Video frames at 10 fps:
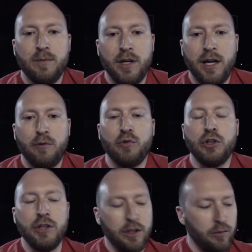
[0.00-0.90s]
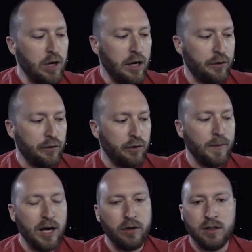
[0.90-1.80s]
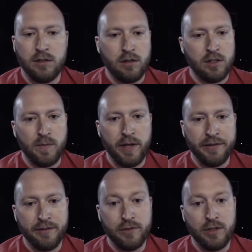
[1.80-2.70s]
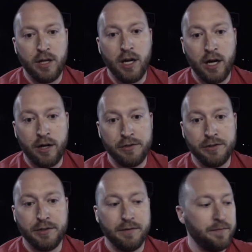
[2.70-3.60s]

but I really didn't want to throw them out because they're expensive cigars.